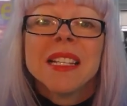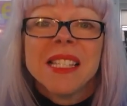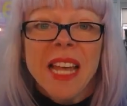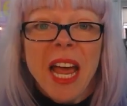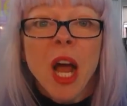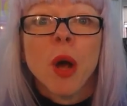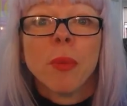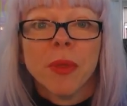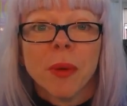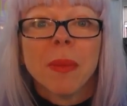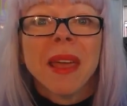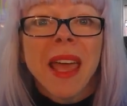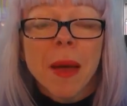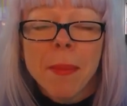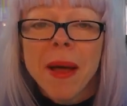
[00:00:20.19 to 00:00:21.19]
to help
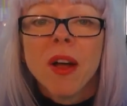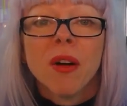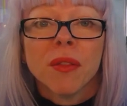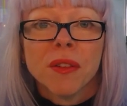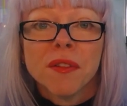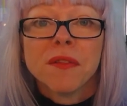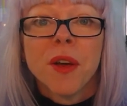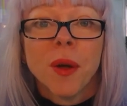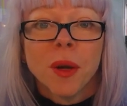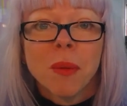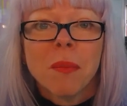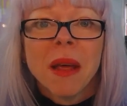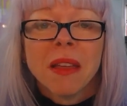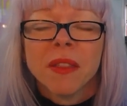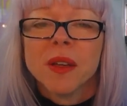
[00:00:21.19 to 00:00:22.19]
them get back on the phone
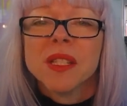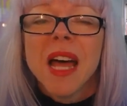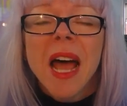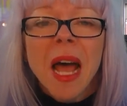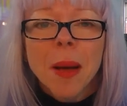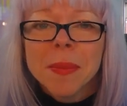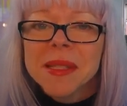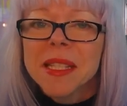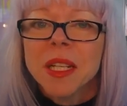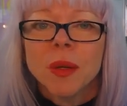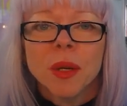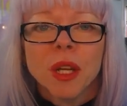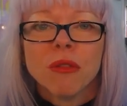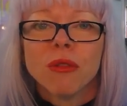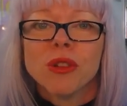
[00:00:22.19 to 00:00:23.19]
and make those
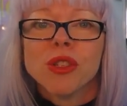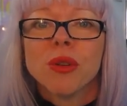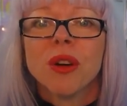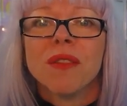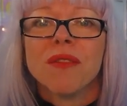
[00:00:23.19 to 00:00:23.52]
absolutely crucial